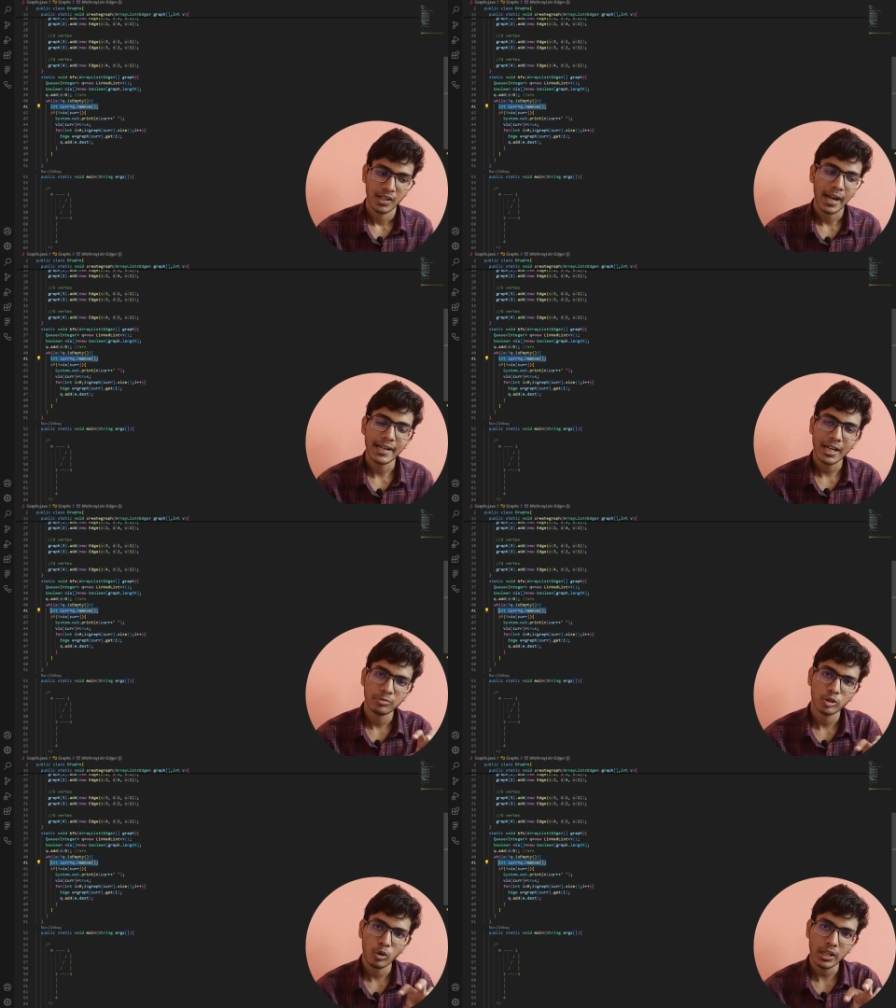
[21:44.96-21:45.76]
and I am
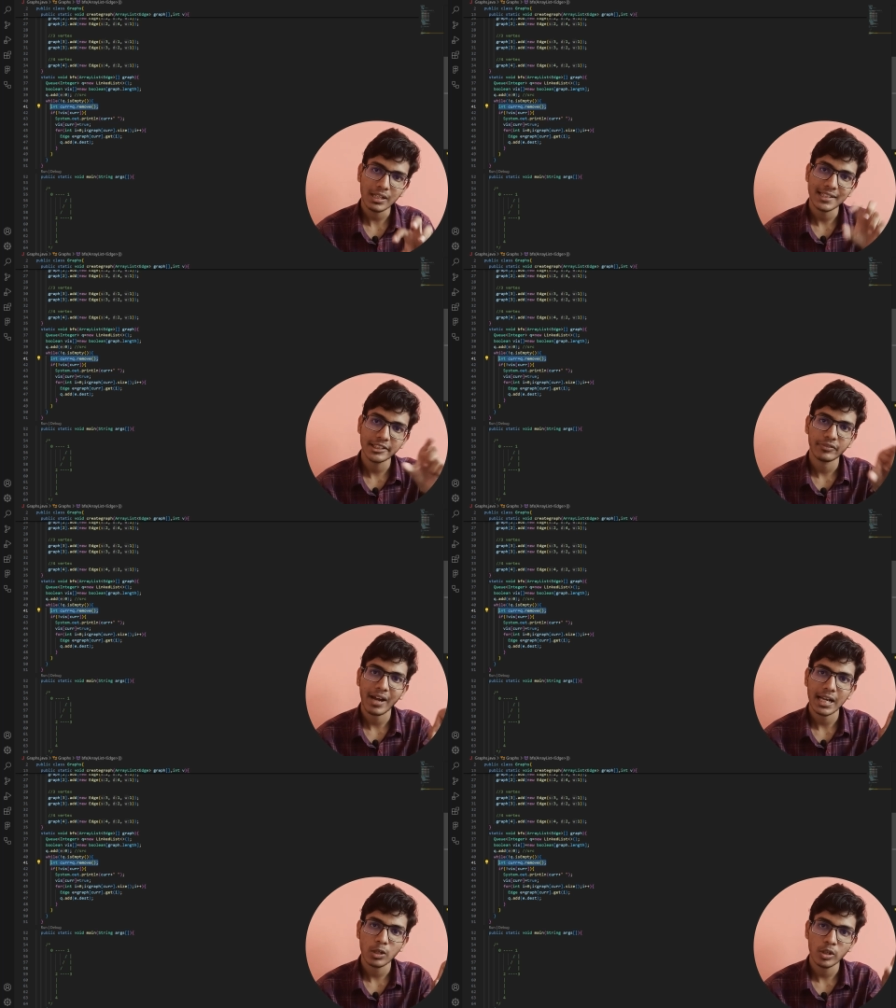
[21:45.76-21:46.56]
storing its
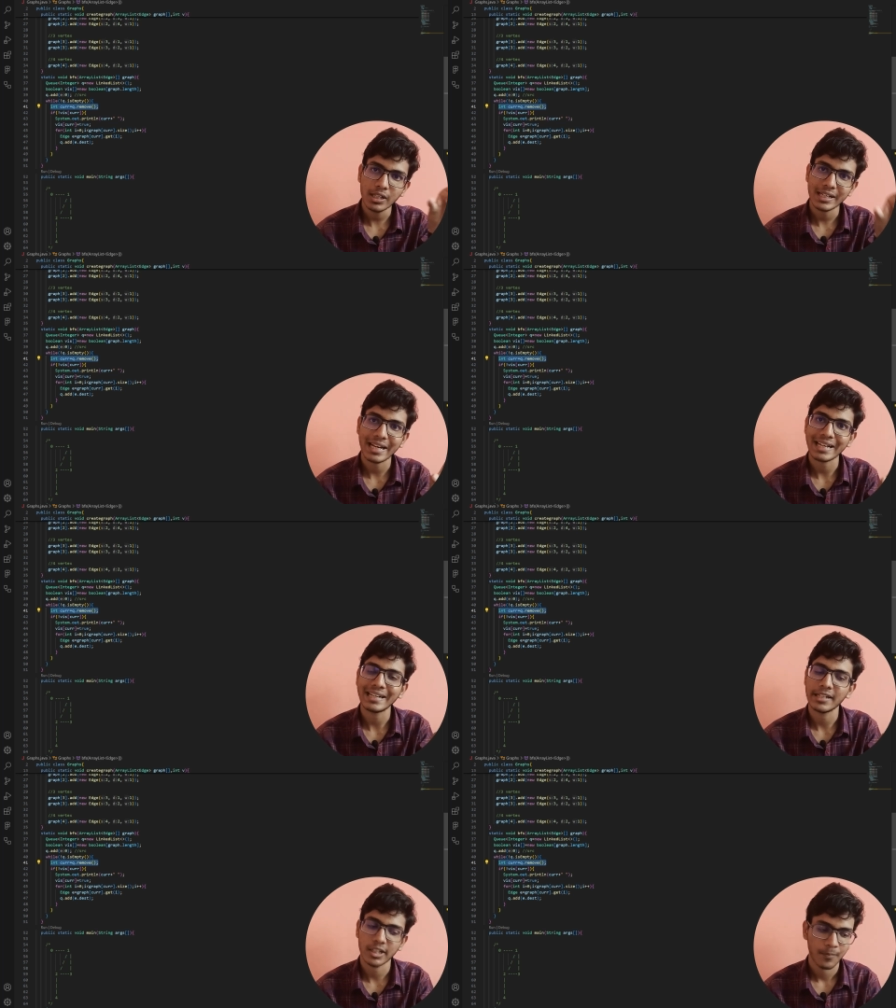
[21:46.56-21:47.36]
value in
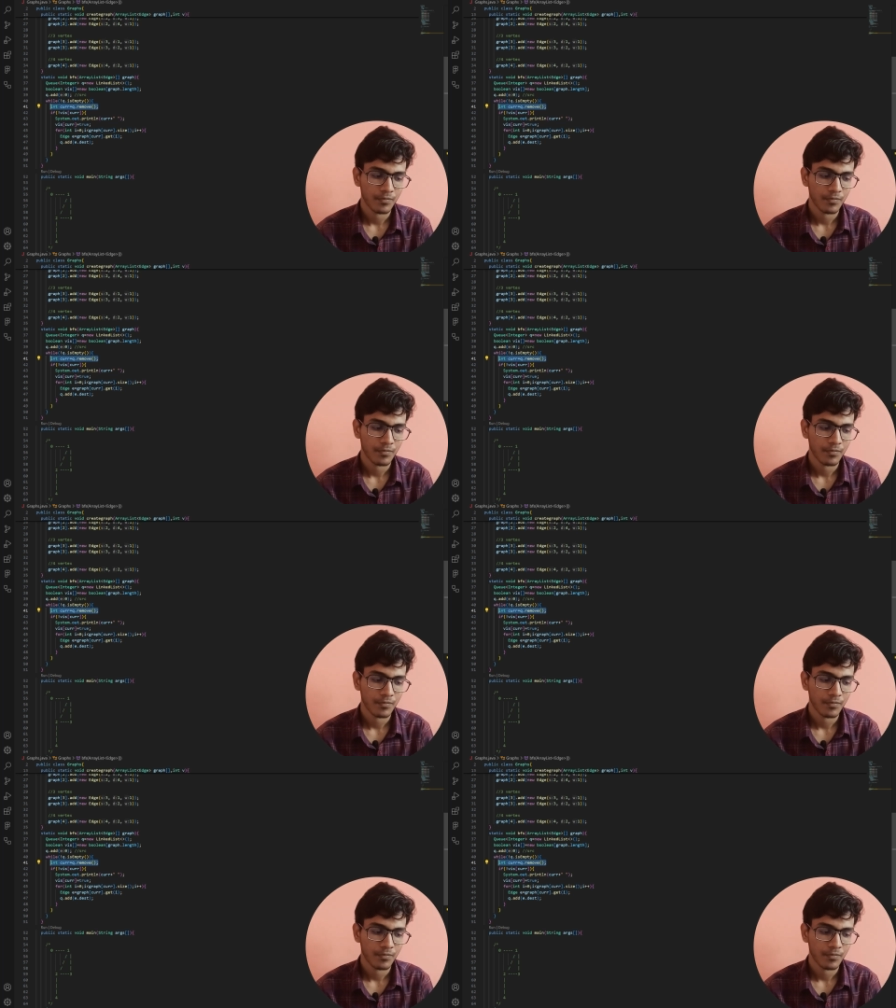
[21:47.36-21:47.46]
current,